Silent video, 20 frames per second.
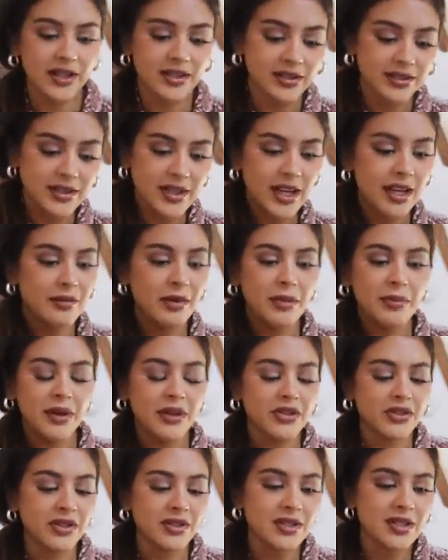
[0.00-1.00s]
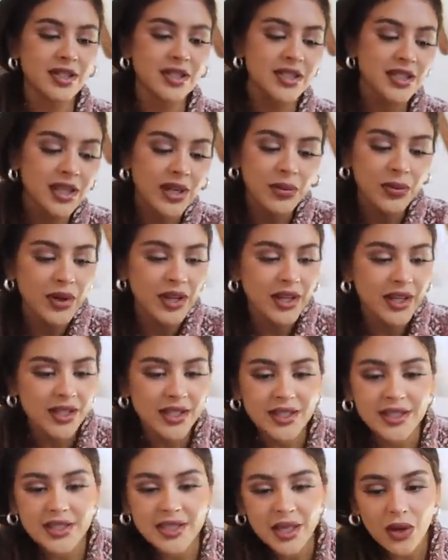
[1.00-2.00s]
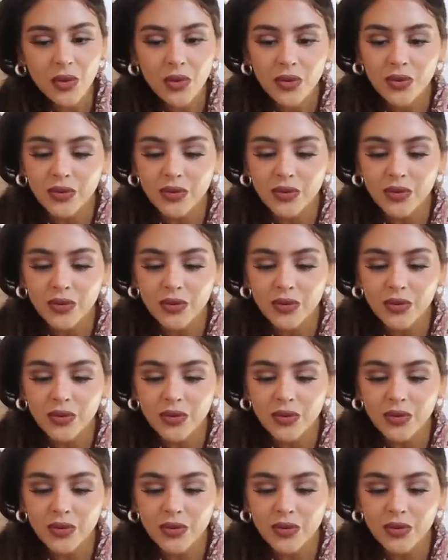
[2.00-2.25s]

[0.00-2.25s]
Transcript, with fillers: to take my pictures because you know what? It's so,